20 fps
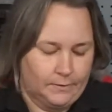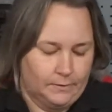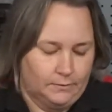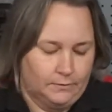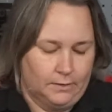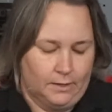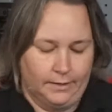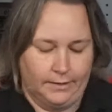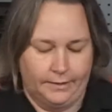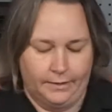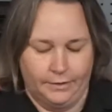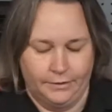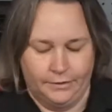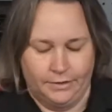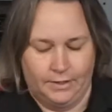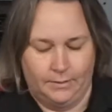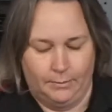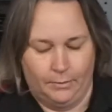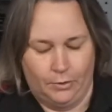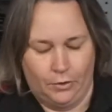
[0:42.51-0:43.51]
Locking our
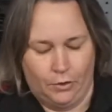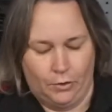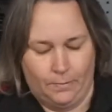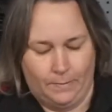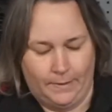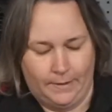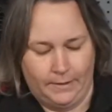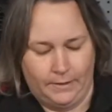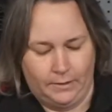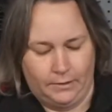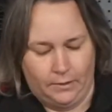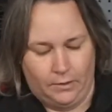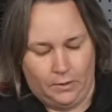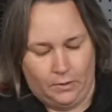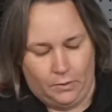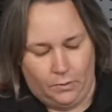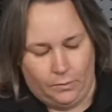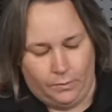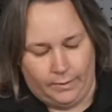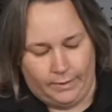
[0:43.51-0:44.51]
chamber open,
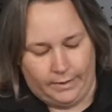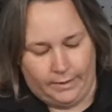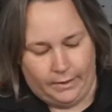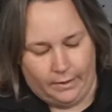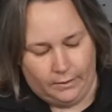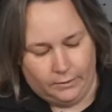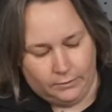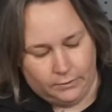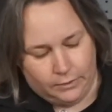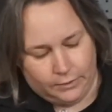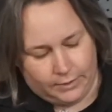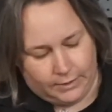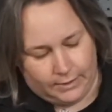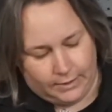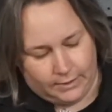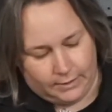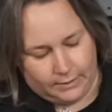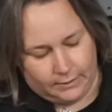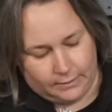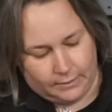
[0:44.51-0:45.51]
we are
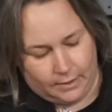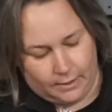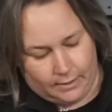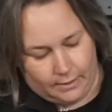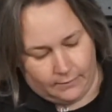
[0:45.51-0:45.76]
looking